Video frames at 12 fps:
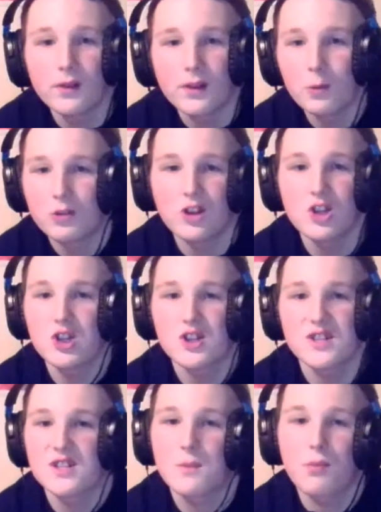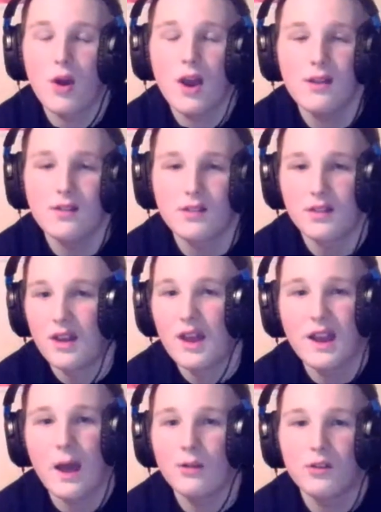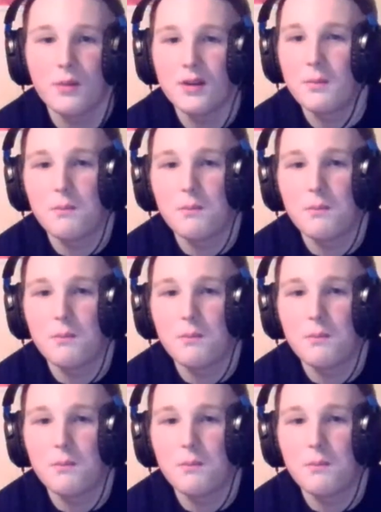It was literally just a surprise announcement.